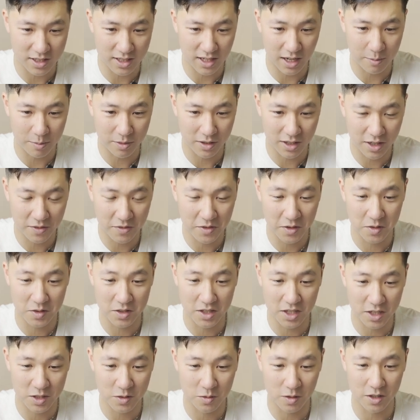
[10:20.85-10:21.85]
I believe it was
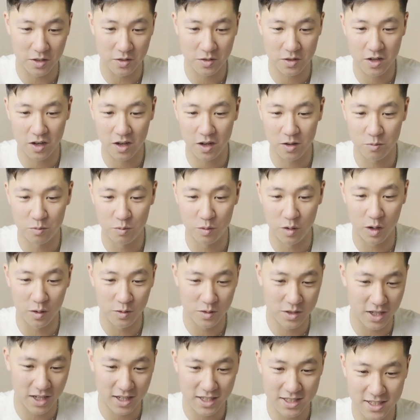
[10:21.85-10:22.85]
this one. It was called
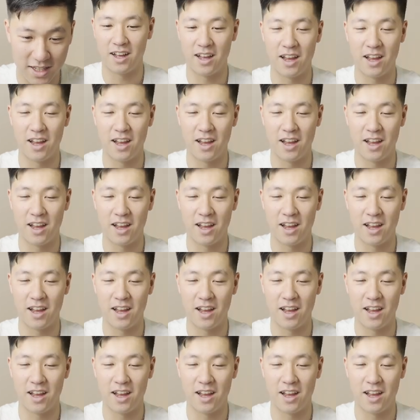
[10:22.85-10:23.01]
Rosa's.